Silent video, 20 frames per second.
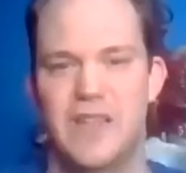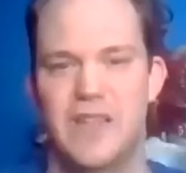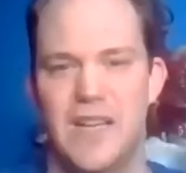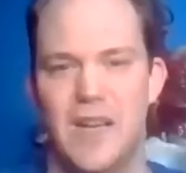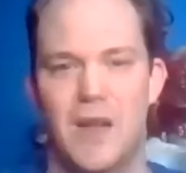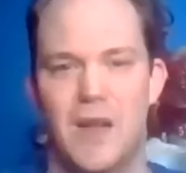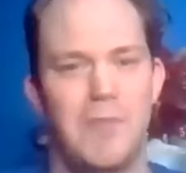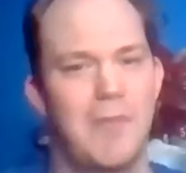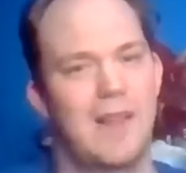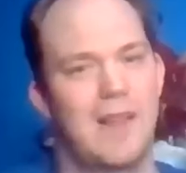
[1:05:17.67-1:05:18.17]

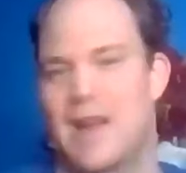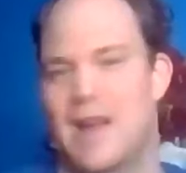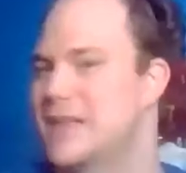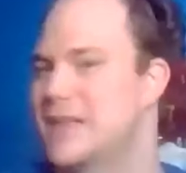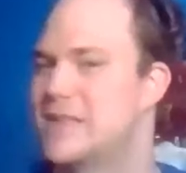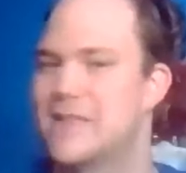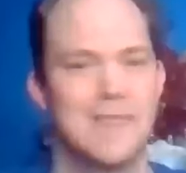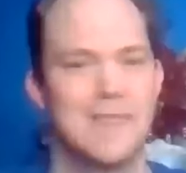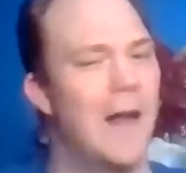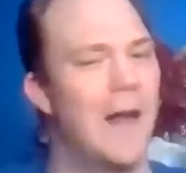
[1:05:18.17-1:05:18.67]
need? I'm like,
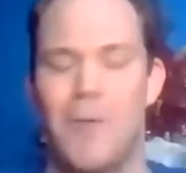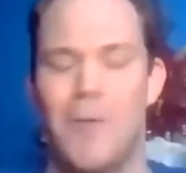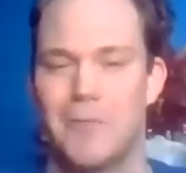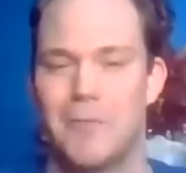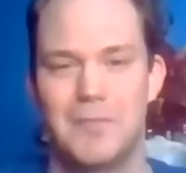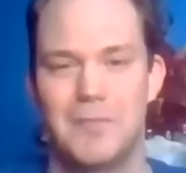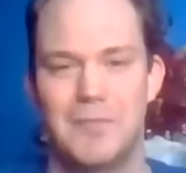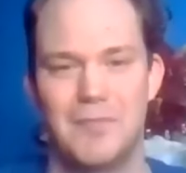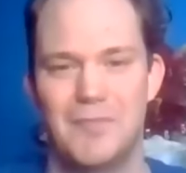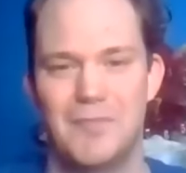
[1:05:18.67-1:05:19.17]
I just know.
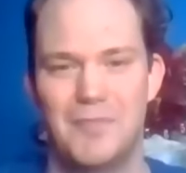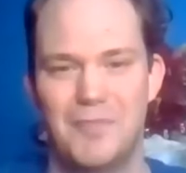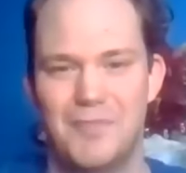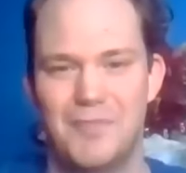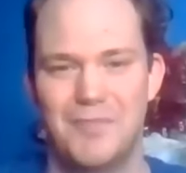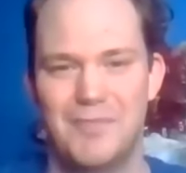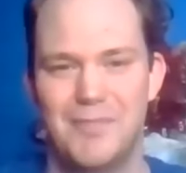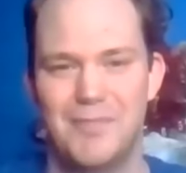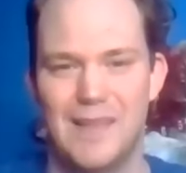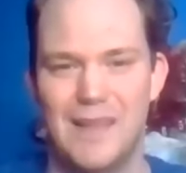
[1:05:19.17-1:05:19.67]

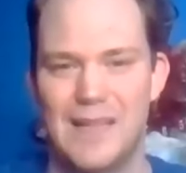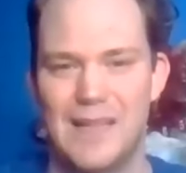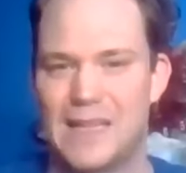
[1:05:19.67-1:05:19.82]
Yeah.